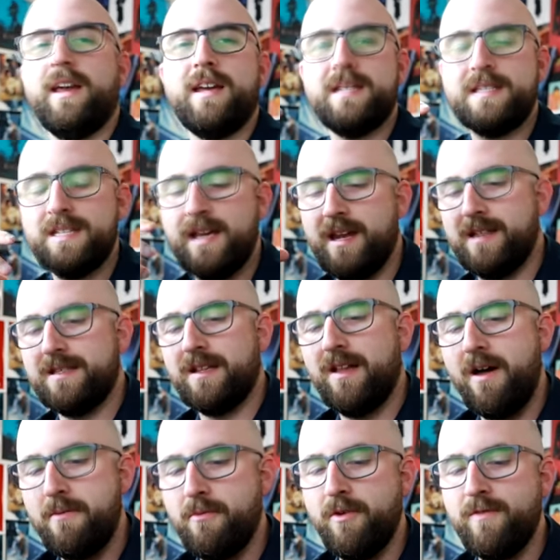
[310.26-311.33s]
Like I said, it's a
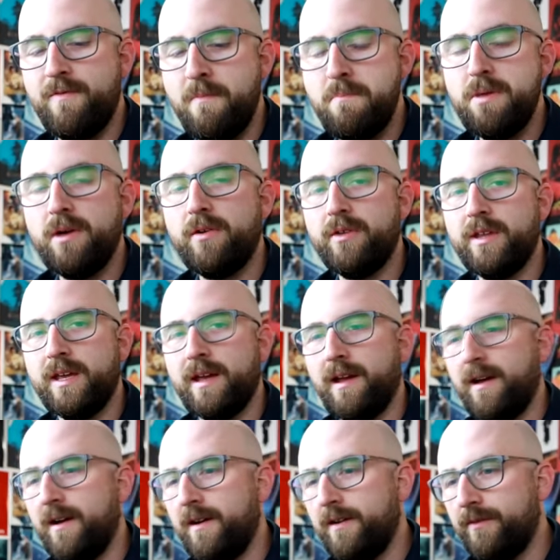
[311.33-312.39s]
lot more of the building
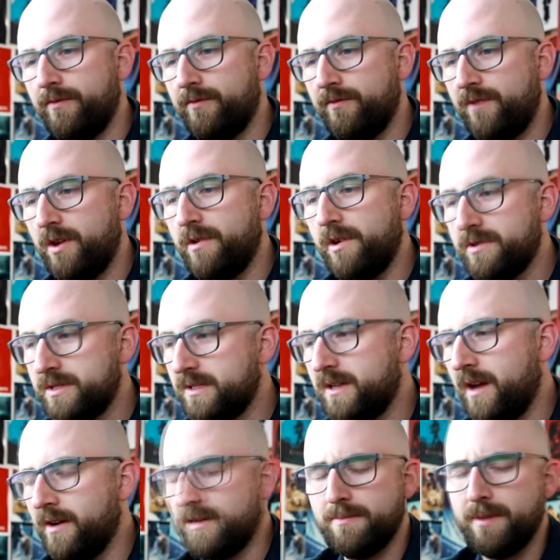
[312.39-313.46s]
of Furiosa's
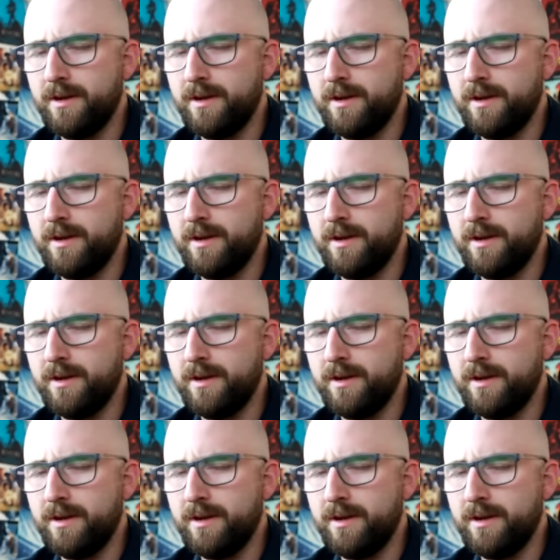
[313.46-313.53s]
character,